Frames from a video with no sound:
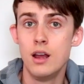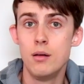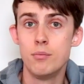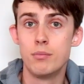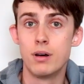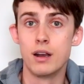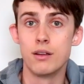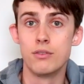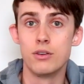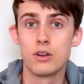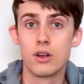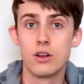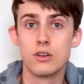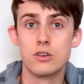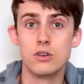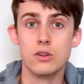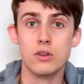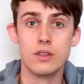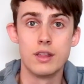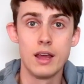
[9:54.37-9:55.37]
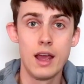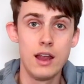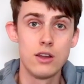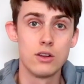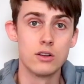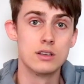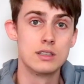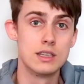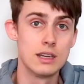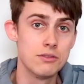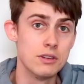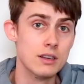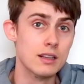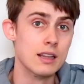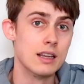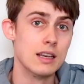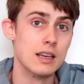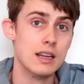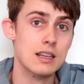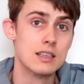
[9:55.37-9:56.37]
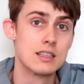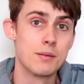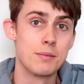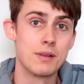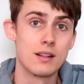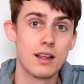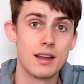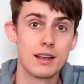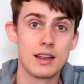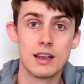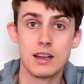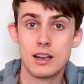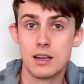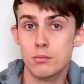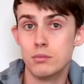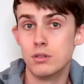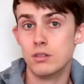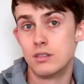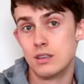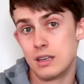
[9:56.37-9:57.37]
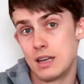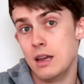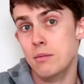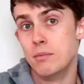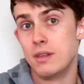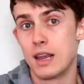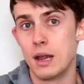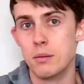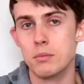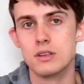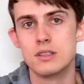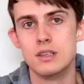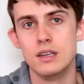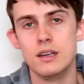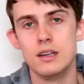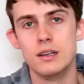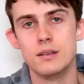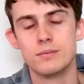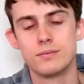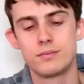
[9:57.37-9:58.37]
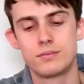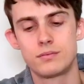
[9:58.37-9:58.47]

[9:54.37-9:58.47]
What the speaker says: but if you're going to do that, you'll definitely need something like a gimbal to keep the camera steady.